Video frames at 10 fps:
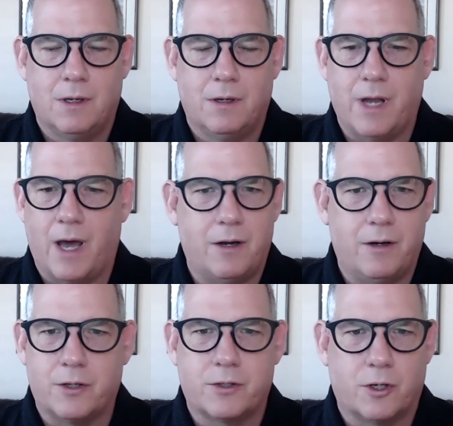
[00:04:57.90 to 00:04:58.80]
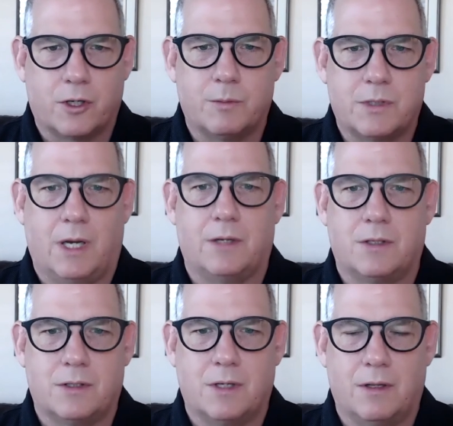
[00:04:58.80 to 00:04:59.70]
not in our
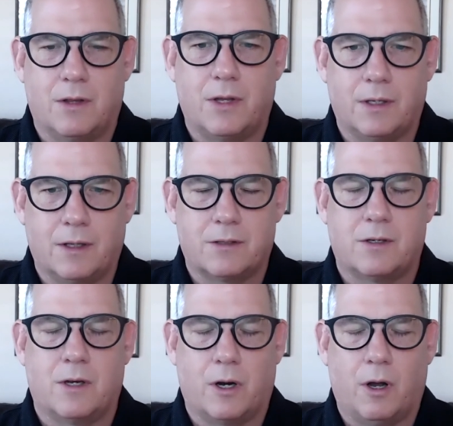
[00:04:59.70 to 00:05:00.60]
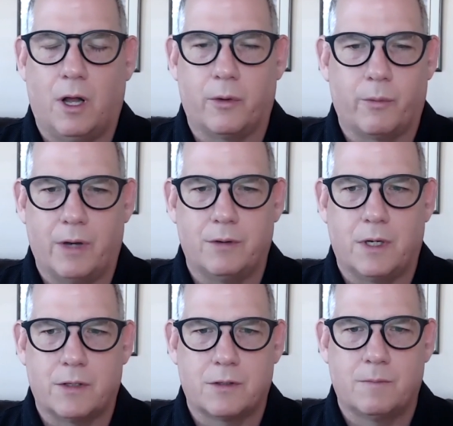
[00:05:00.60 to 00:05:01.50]
circumstances and the things that are all around
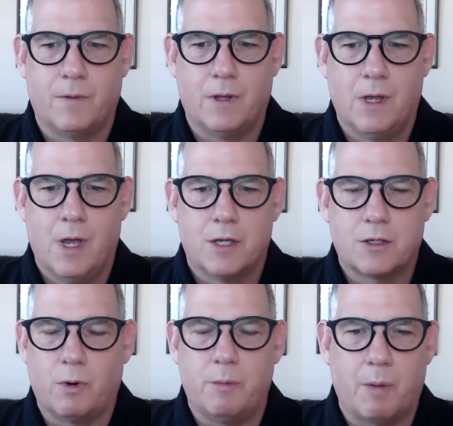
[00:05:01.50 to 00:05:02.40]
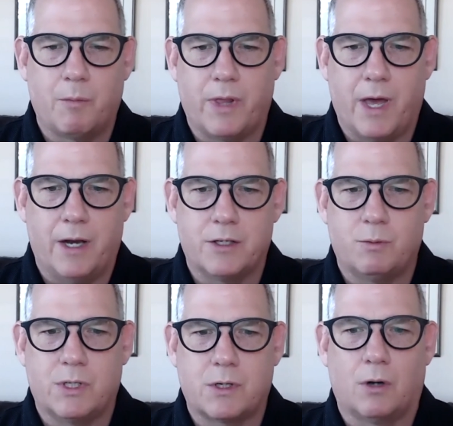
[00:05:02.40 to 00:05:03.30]
us. So remember that as
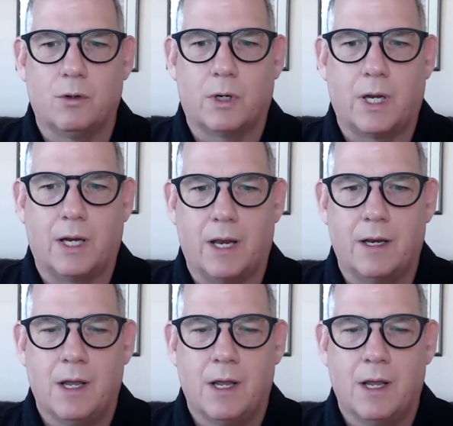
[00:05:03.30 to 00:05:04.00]
we start looking at